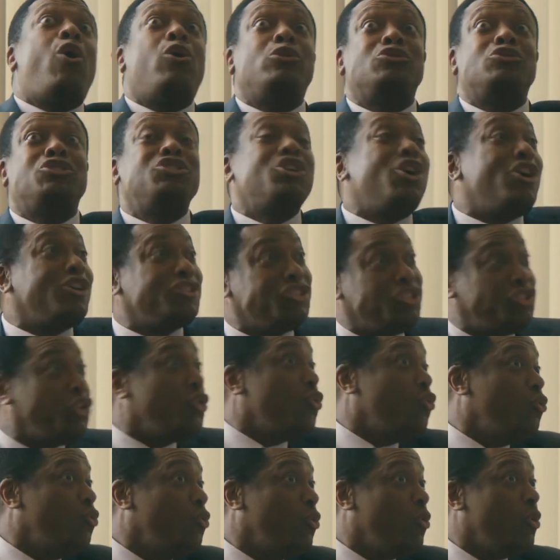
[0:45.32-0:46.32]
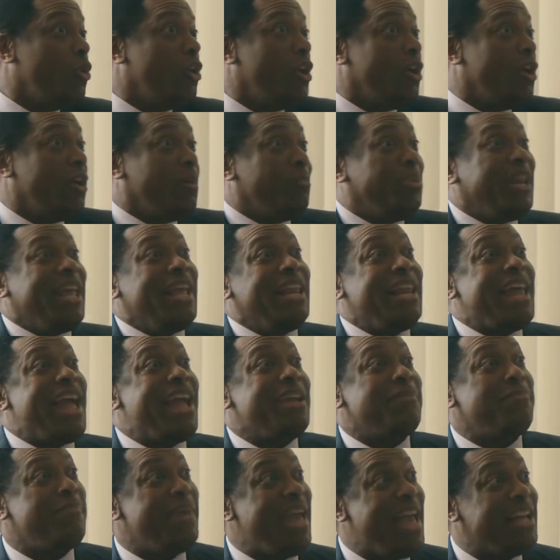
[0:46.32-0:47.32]
Nike retained its identity
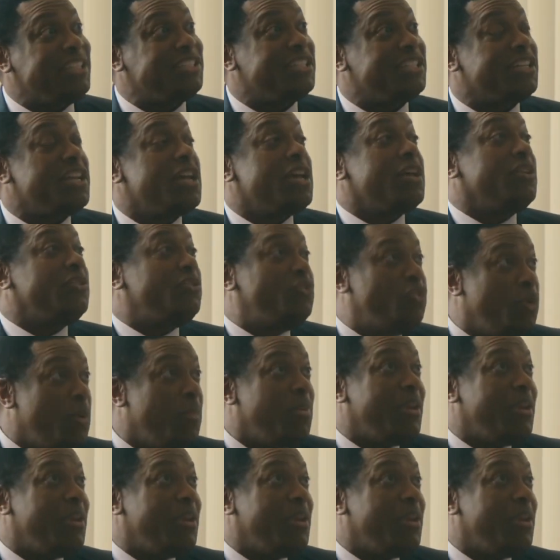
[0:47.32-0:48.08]
as a jogging shoe,